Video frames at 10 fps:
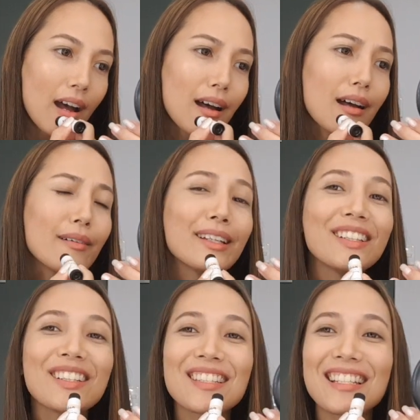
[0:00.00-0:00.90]
Oh, it
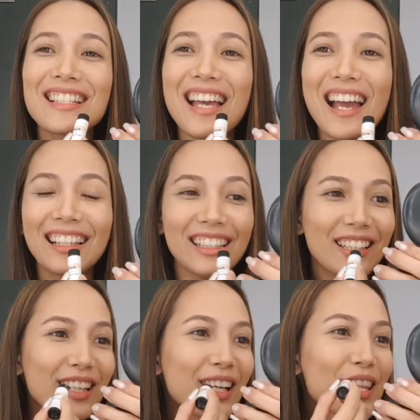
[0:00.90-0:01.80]
looks exactly
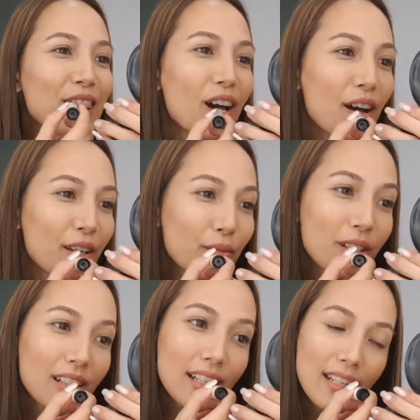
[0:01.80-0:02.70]
like I thought it
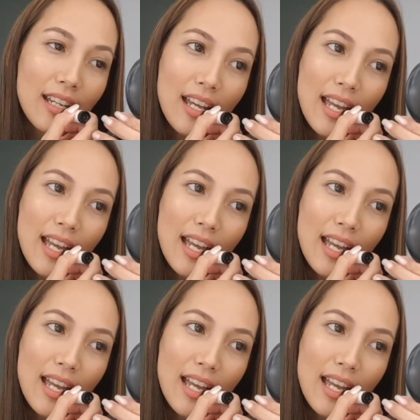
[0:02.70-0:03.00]
would.